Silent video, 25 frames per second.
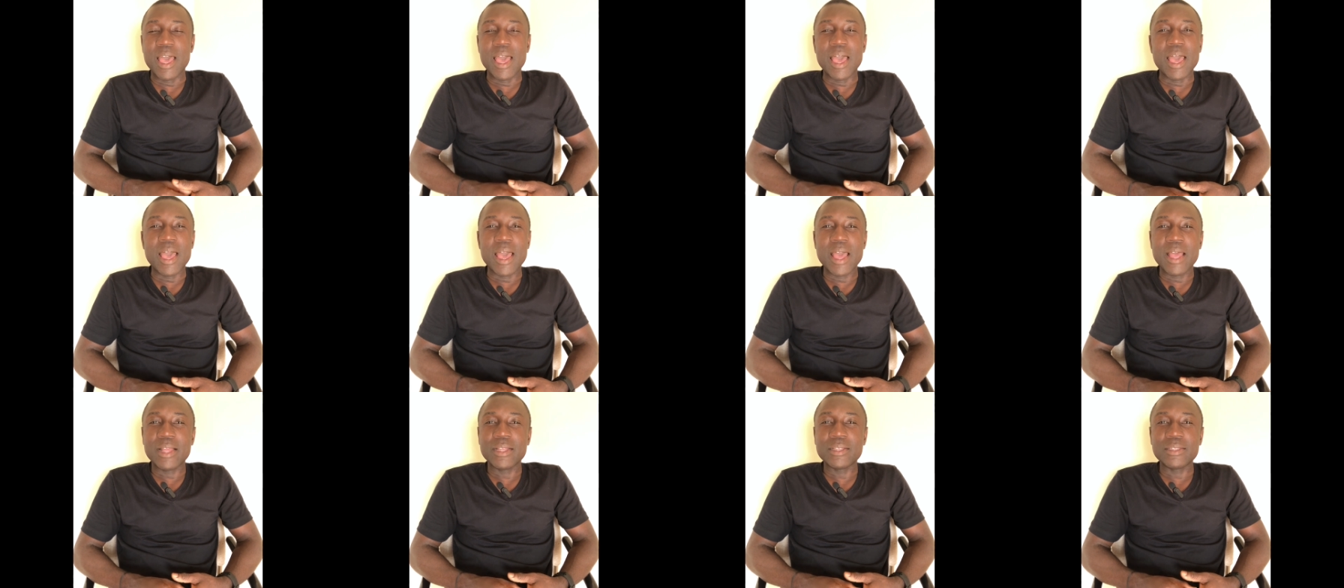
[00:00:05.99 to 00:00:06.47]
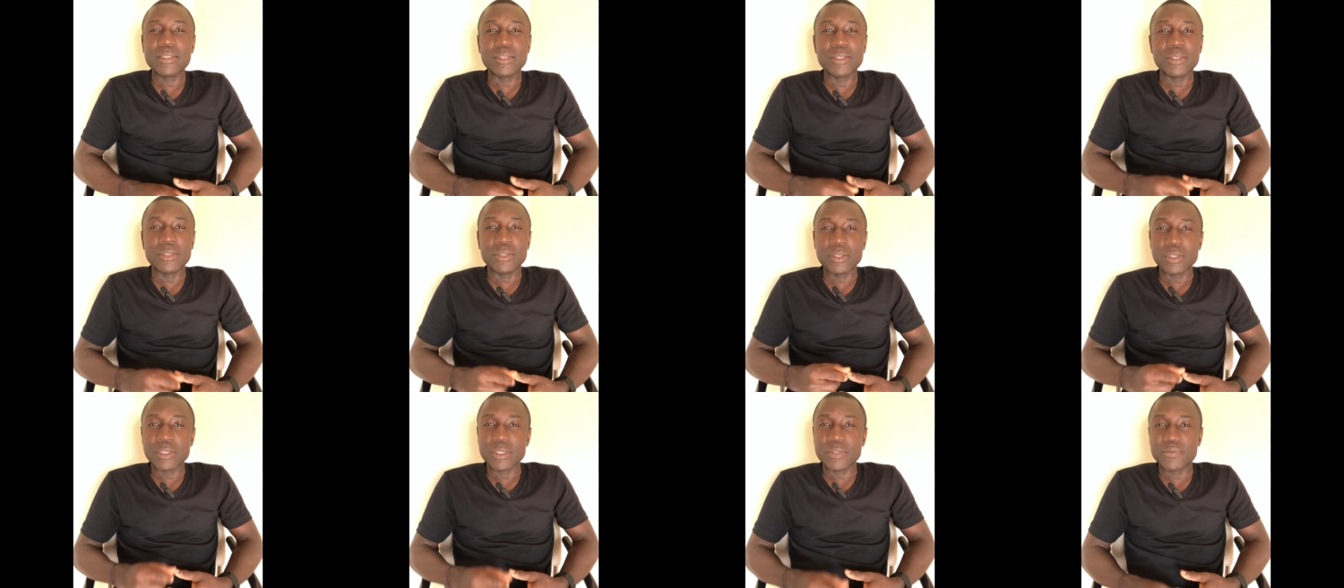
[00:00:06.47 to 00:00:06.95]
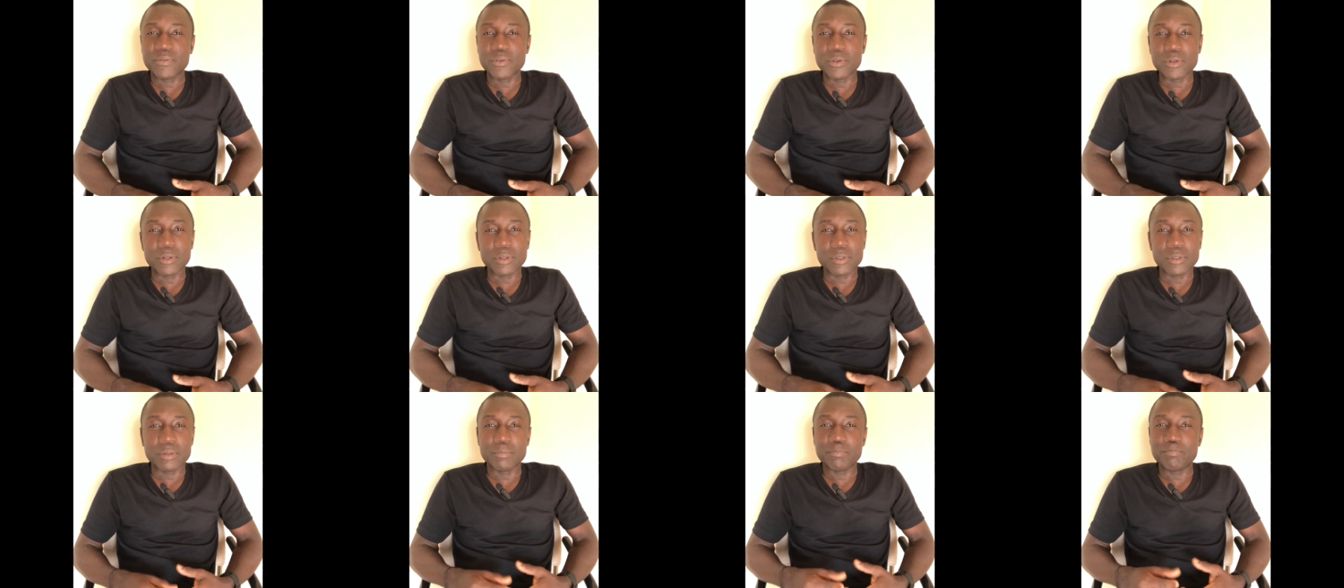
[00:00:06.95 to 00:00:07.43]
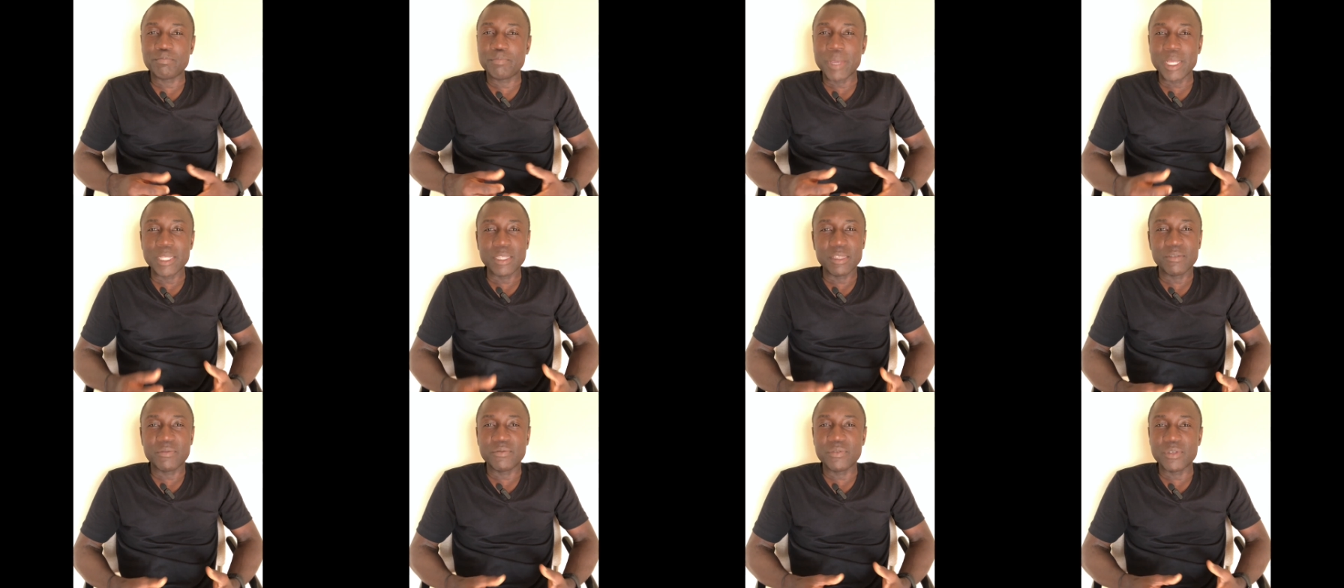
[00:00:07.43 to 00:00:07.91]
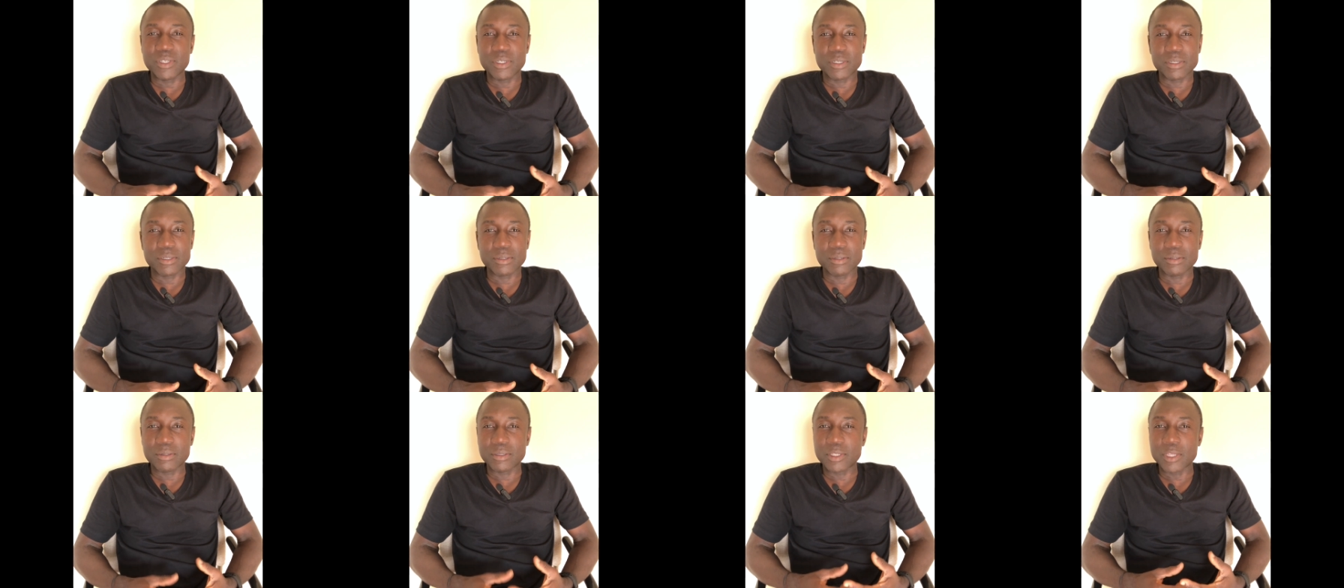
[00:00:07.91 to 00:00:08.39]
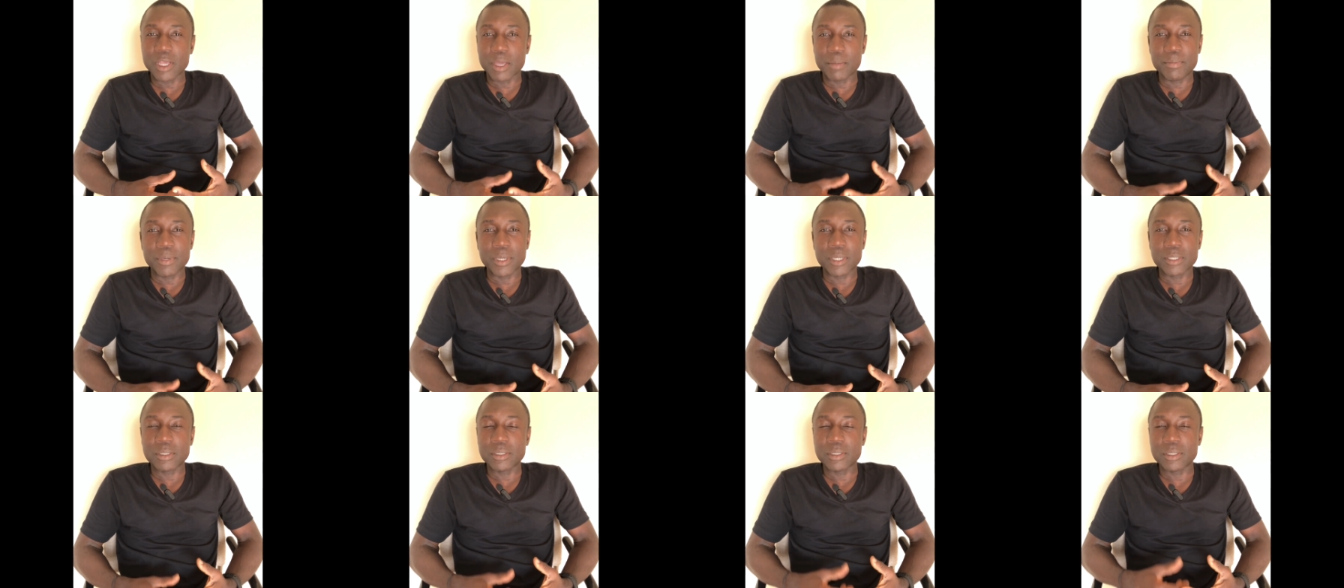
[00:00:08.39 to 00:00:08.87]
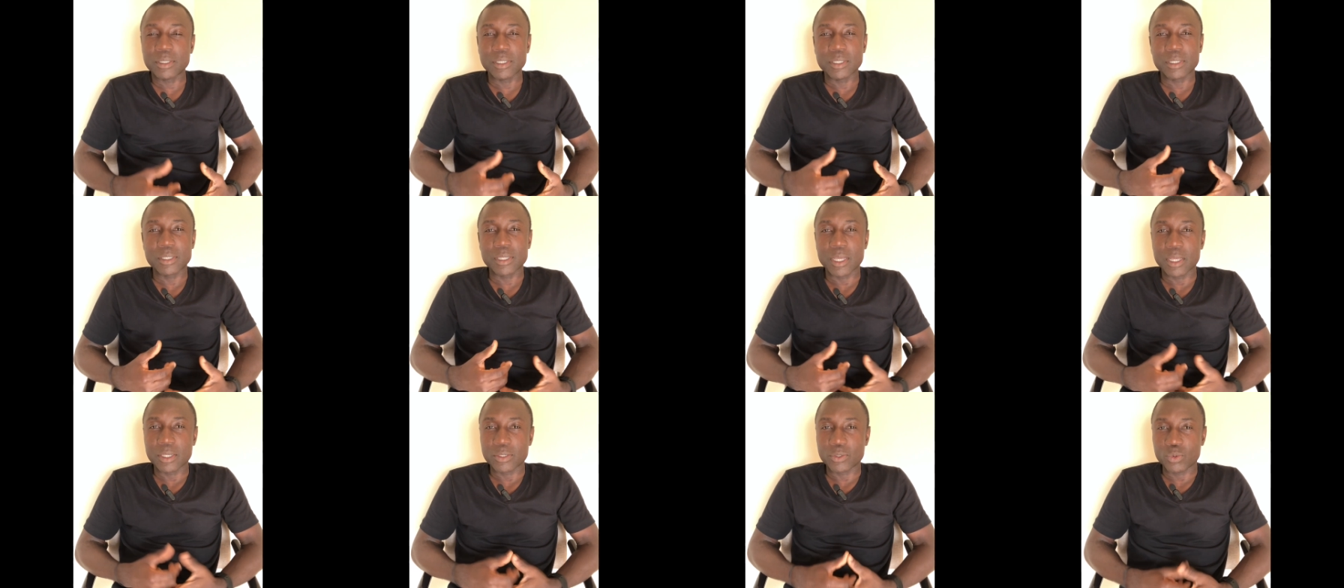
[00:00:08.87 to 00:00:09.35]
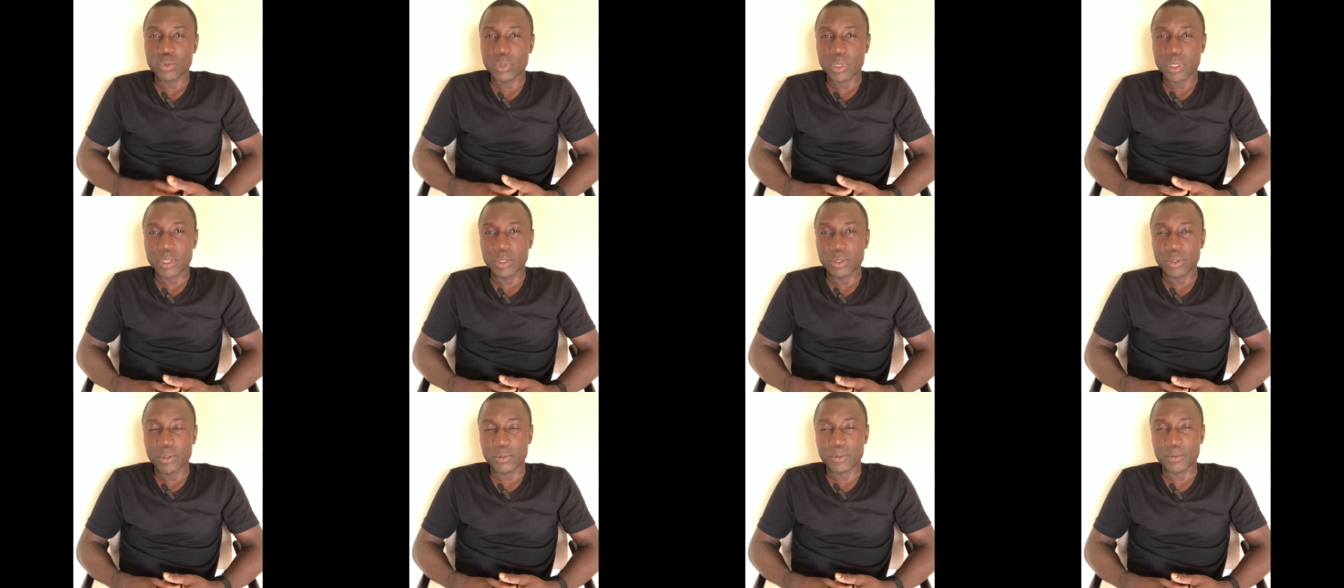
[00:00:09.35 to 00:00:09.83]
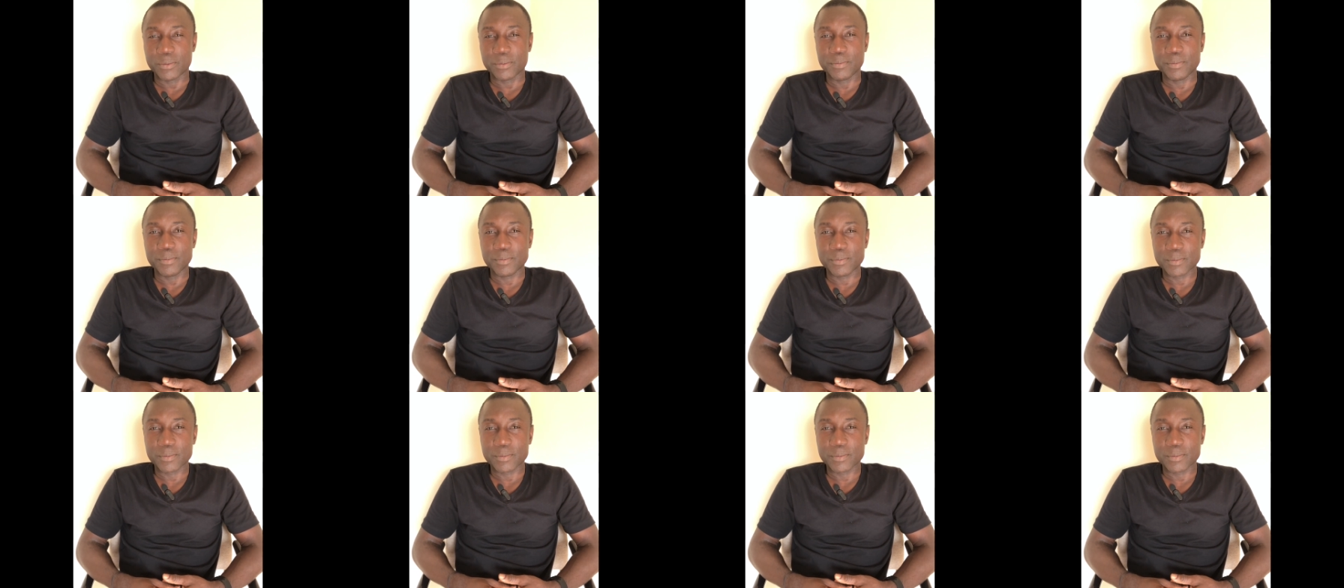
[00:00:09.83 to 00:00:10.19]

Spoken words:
and useful, beneficial topic to discuss with you.